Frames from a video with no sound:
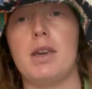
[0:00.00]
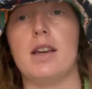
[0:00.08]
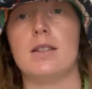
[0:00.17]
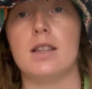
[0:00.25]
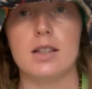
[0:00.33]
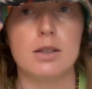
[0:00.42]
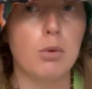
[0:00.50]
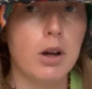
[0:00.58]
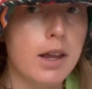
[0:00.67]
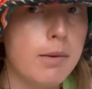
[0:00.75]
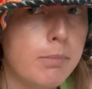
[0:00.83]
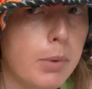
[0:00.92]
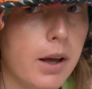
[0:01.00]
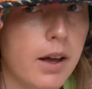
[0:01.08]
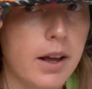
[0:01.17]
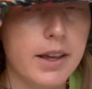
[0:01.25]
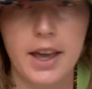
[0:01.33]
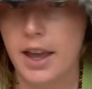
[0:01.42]
as this one,
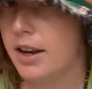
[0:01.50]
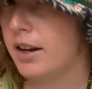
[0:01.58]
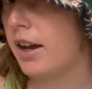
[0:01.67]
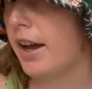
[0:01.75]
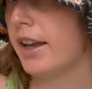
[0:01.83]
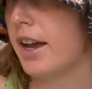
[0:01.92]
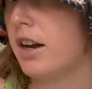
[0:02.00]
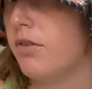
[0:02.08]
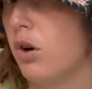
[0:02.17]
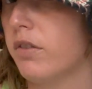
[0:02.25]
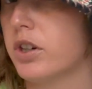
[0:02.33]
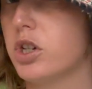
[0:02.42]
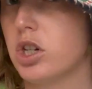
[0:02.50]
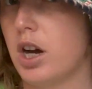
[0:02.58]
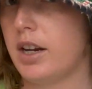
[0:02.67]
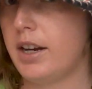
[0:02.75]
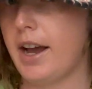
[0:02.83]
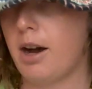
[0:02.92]
but again, I kind of
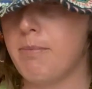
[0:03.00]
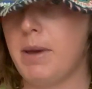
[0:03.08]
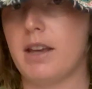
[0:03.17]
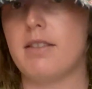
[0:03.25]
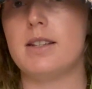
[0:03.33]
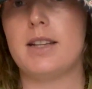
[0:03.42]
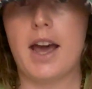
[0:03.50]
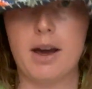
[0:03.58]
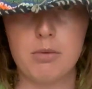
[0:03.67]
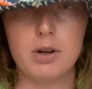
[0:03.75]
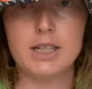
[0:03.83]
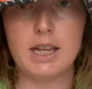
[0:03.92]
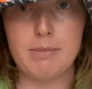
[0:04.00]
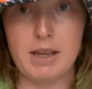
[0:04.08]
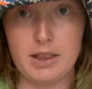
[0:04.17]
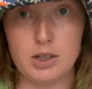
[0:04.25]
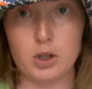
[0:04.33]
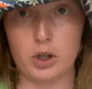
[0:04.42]
overshotted how big this hat was. I
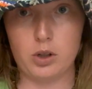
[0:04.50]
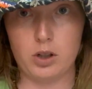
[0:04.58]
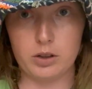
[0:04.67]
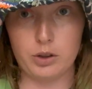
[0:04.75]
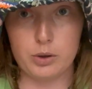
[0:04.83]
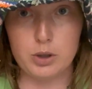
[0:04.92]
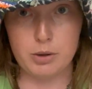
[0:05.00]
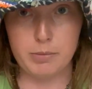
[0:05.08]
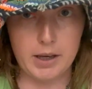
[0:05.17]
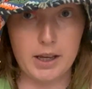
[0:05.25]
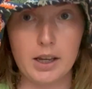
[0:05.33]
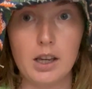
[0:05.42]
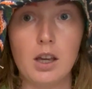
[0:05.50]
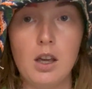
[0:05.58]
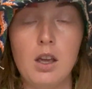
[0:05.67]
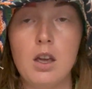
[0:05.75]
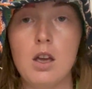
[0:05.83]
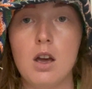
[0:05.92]
made the circle a little too big.
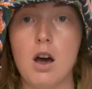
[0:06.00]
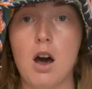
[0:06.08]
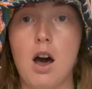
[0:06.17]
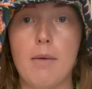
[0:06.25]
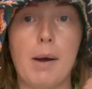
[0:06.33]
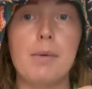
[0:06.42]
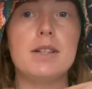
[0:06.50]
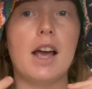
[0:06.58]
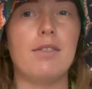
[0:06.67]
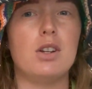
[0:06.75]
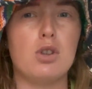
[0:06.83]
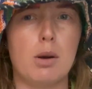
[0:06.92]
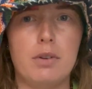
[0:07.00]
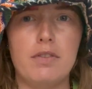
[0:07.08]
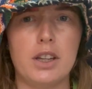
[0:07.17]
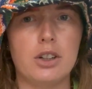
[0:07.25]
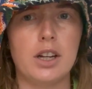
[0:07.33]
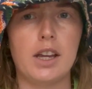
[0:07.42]
I was having trouble
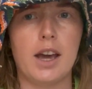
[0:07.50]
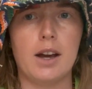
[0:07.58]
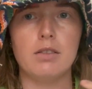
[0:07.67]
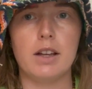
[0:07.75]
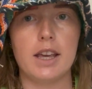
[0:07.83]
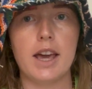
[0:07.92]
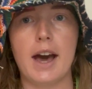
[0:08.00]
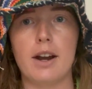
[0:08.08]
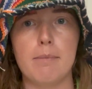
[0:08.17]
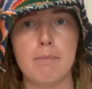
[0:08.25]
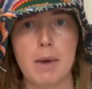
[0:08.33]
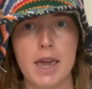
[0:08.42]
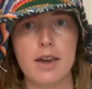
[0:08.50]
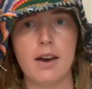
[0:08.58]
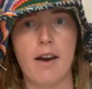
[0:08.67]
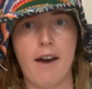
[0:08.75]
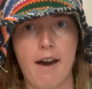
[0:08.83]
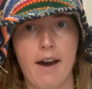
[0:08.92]
figuring out like how to make
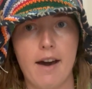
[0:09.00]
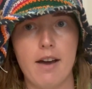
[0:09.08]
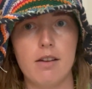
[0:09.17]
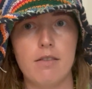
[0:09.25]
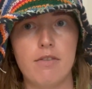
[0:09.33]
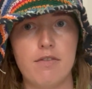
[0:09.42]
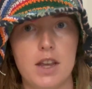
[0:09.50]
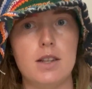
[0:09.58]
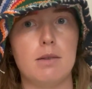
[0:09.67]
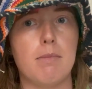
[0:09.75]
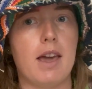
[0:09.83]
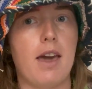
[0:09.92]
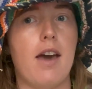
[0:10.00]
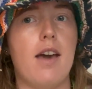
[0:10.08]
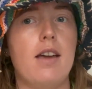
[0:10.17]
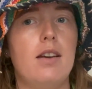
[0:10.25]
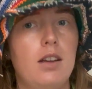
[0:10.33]
a hat fit to my head.